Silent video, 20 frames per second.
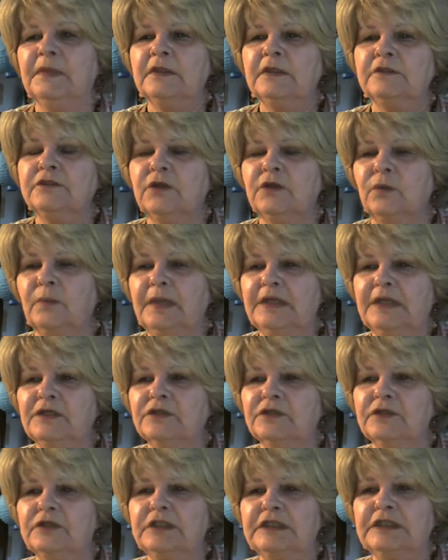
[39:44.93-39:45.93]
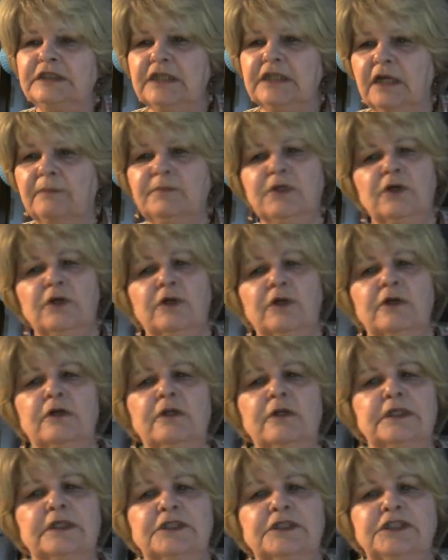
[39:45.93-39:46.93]
So make sure you sub to her,
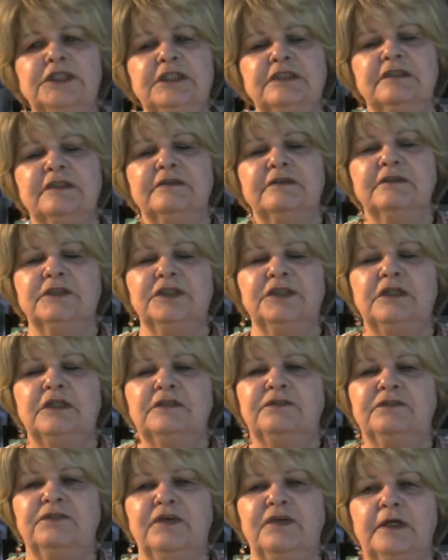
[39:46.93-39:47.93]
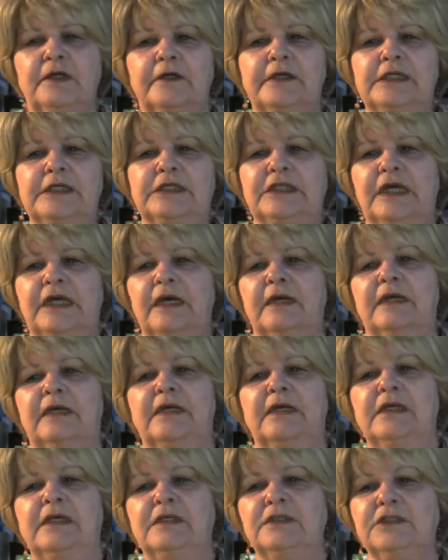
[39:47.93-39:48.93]
because she's very
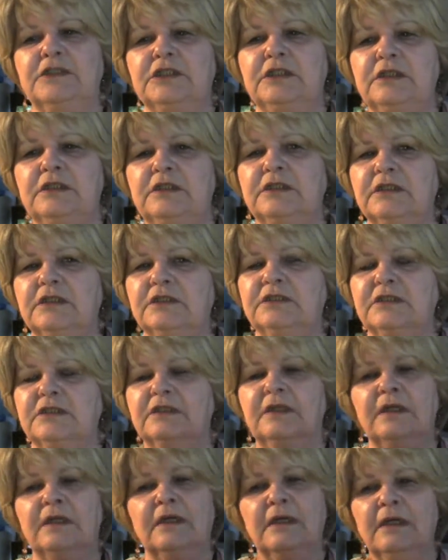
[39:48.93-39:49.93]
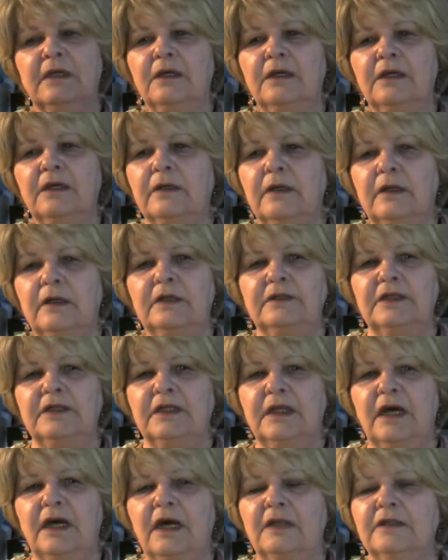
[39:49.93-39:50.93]
techy, and she just the
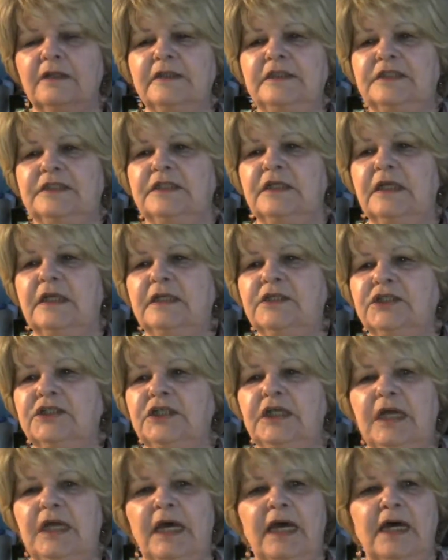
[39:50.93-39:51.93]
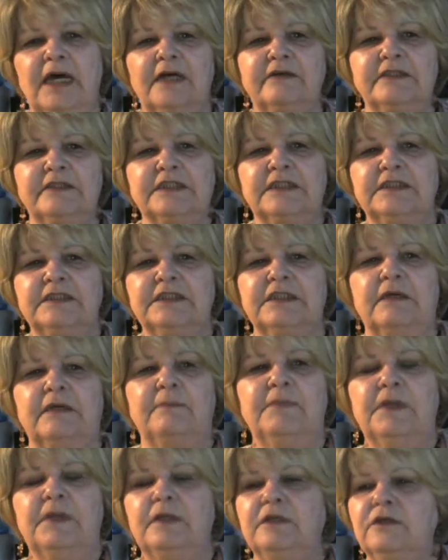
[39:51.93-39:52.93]
knowledge that she has is
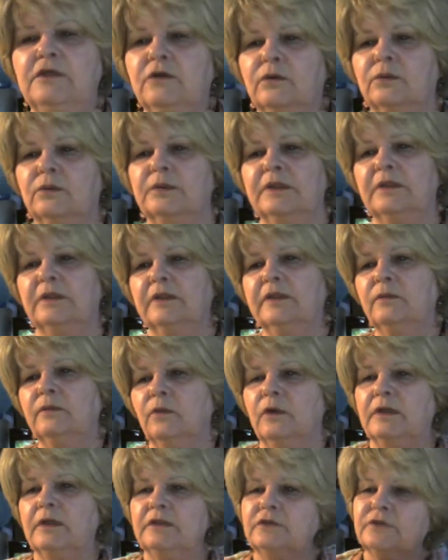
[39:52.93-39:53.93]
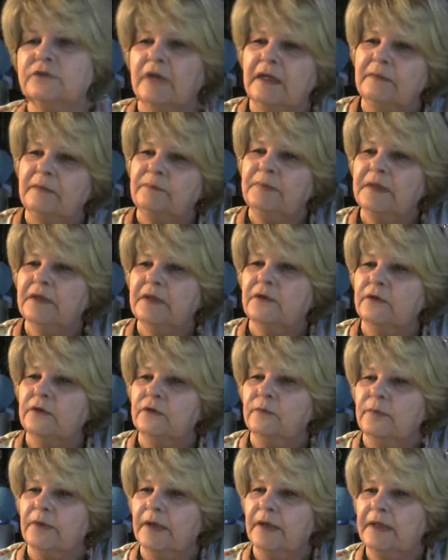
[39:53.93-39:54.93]
something you'll really want to try and pick her
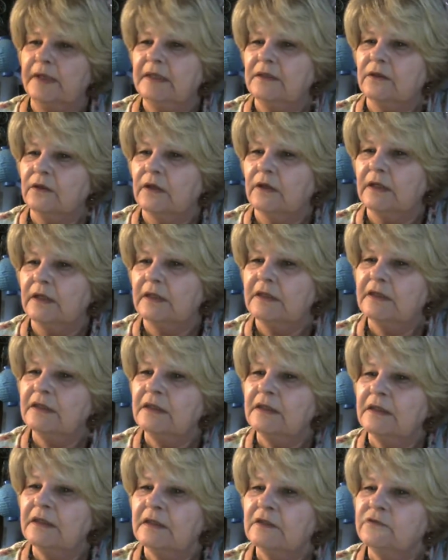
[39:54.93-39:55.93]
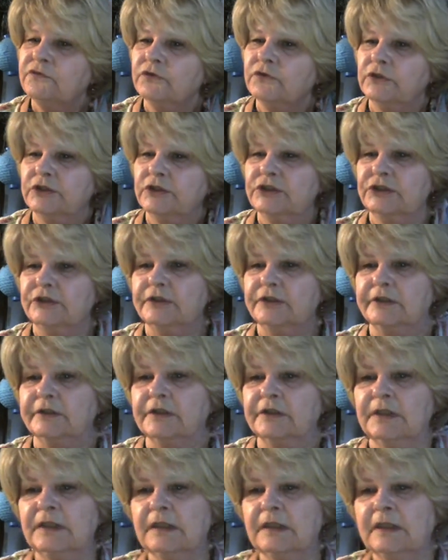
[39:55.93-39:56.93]
brain on for sure.
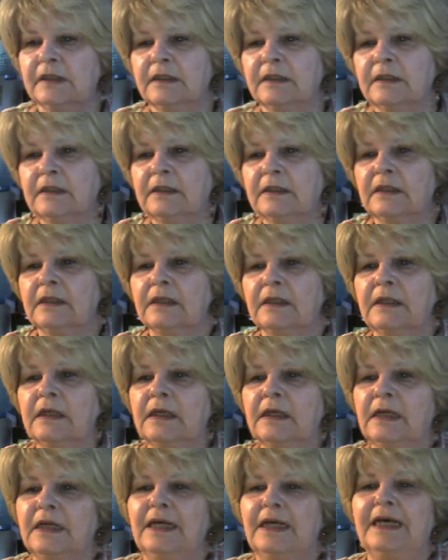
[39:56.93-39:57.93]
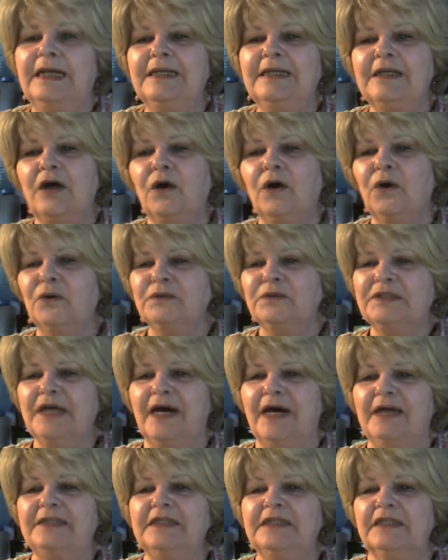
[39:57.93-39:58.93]
And oh,
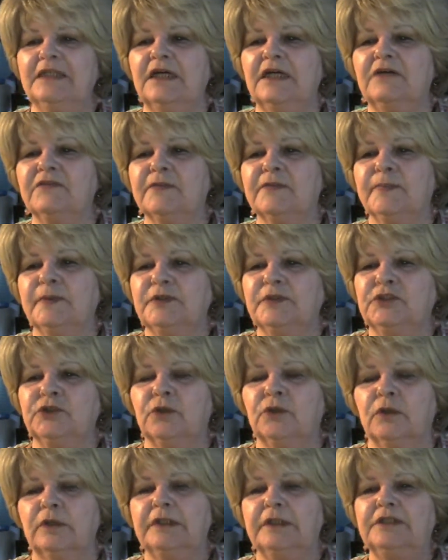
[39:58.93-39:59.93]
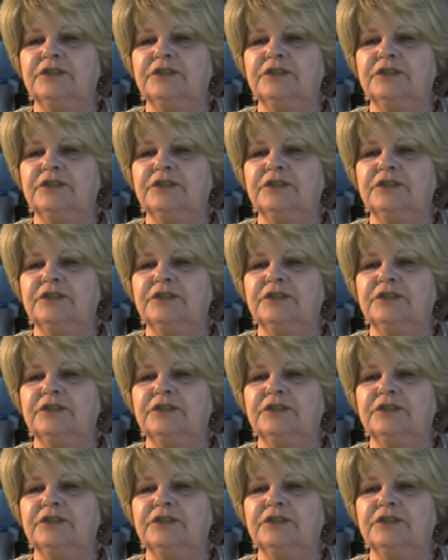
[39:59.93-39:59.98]
Tanya loves patchouli